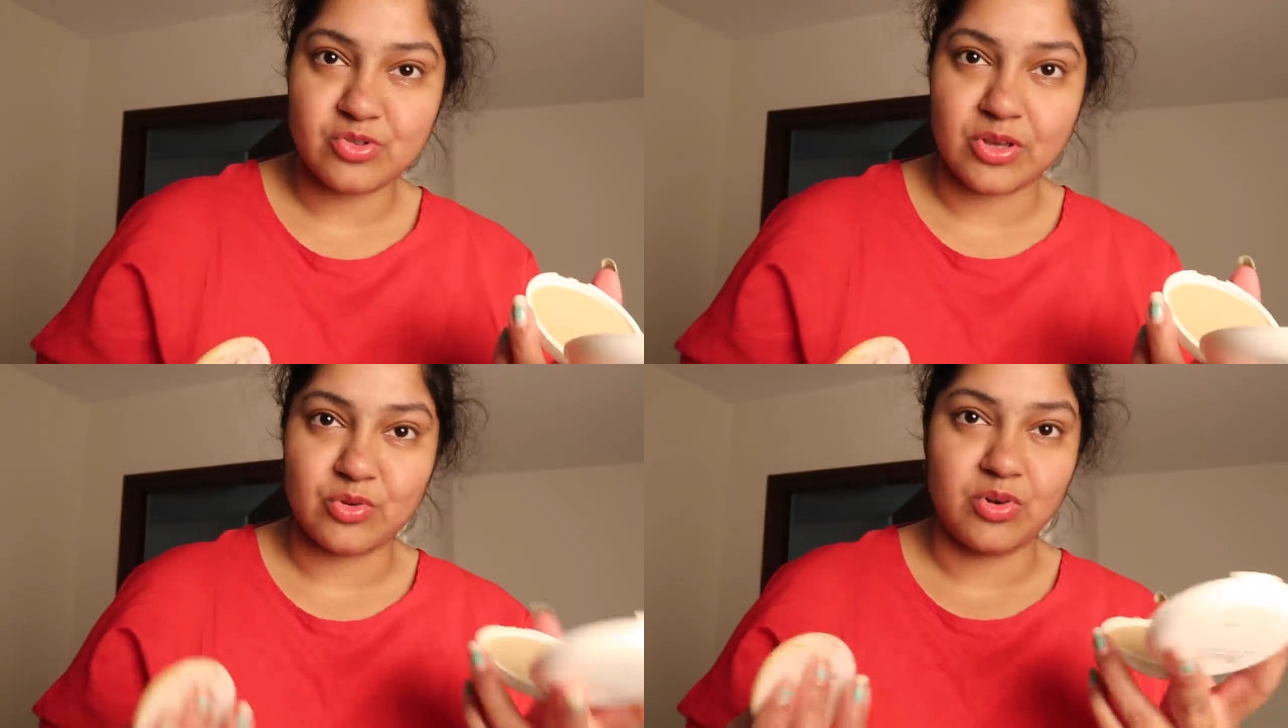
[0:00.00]

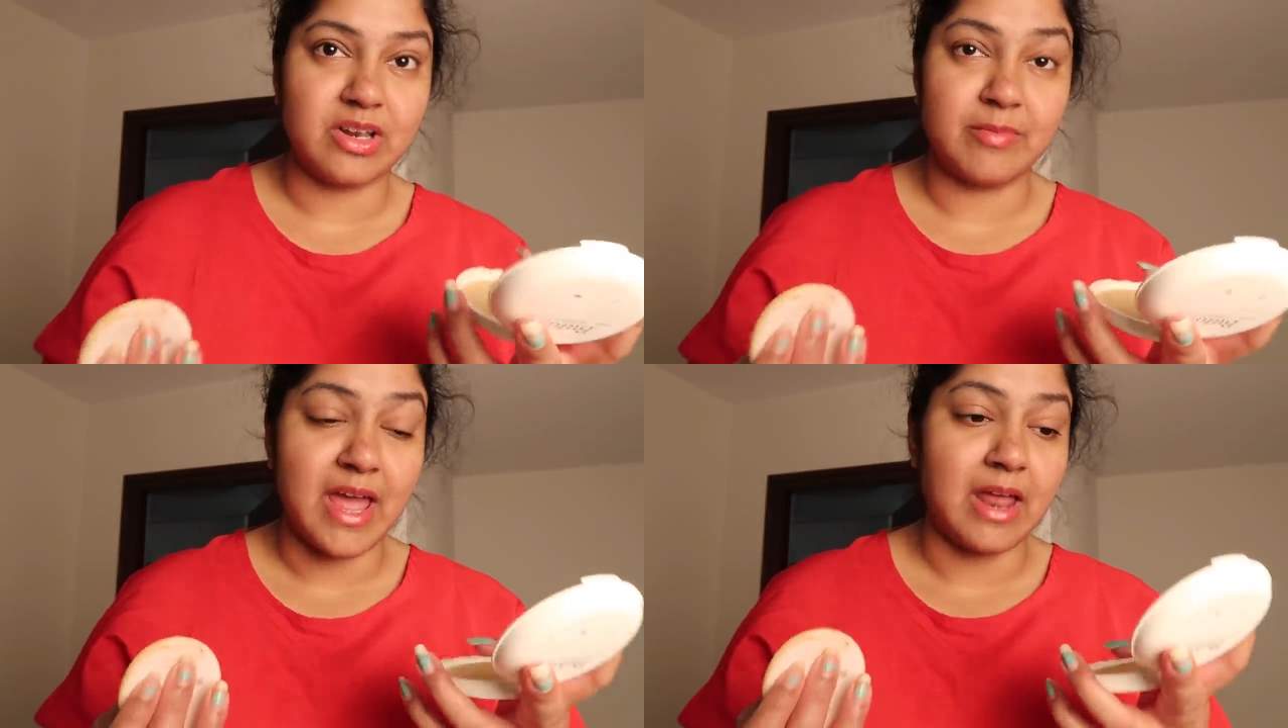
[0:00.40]
So I throw it
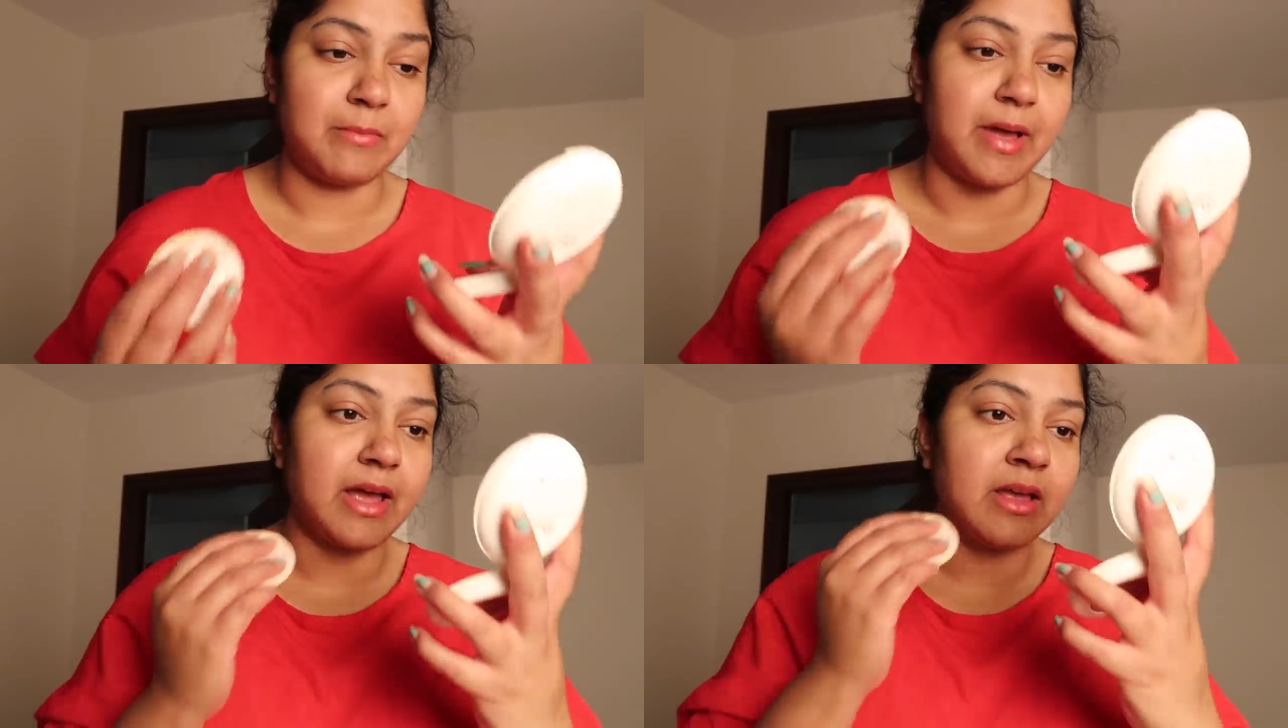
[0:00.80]
in my
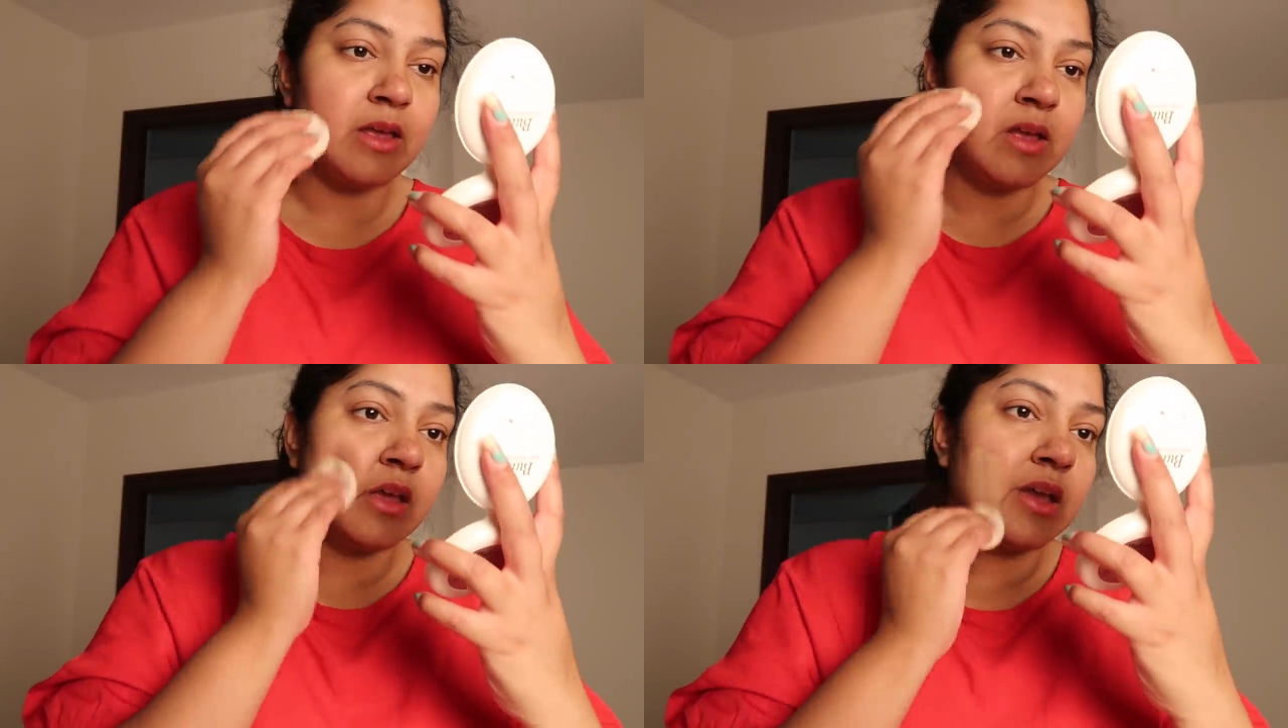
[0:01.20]
handbag,
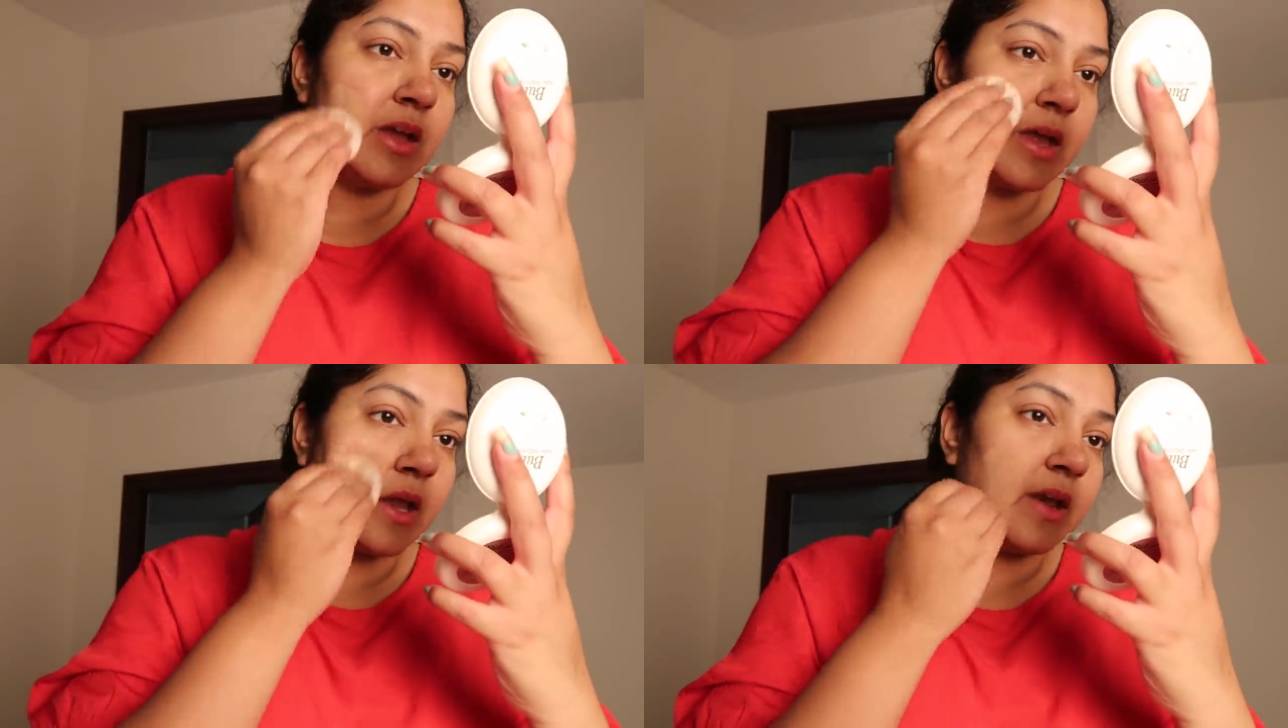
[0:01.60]

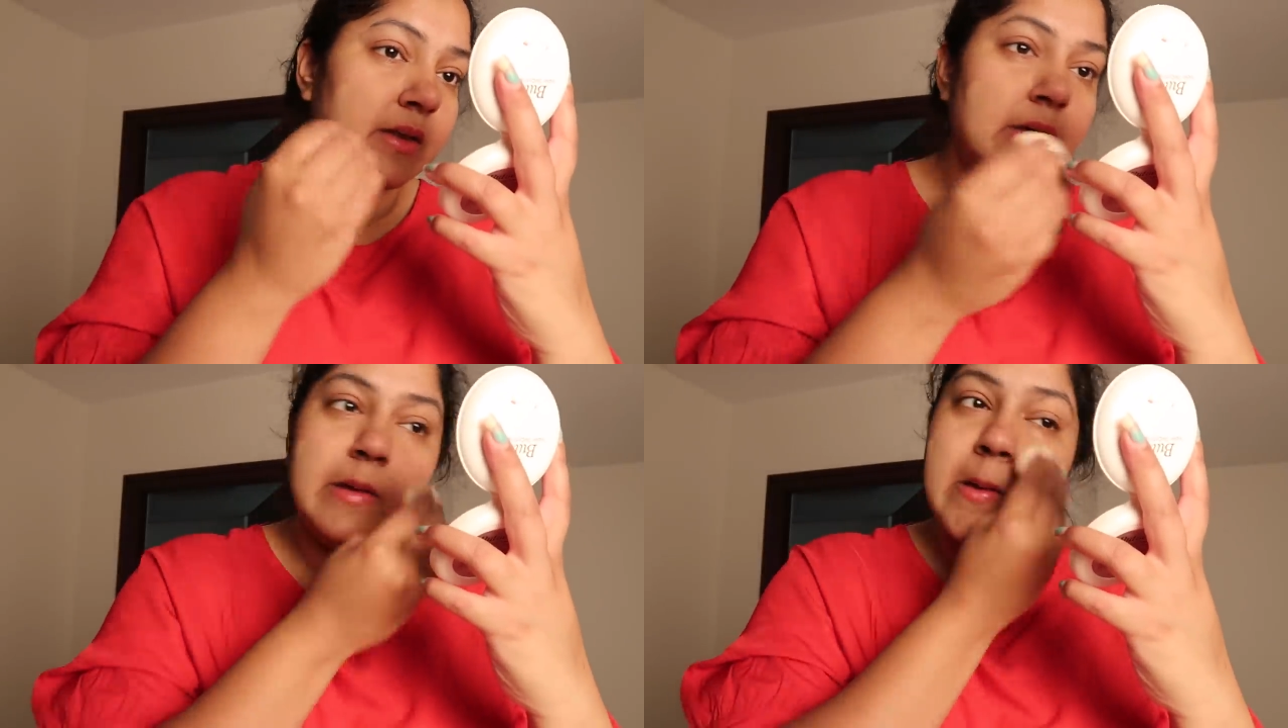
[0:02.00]
and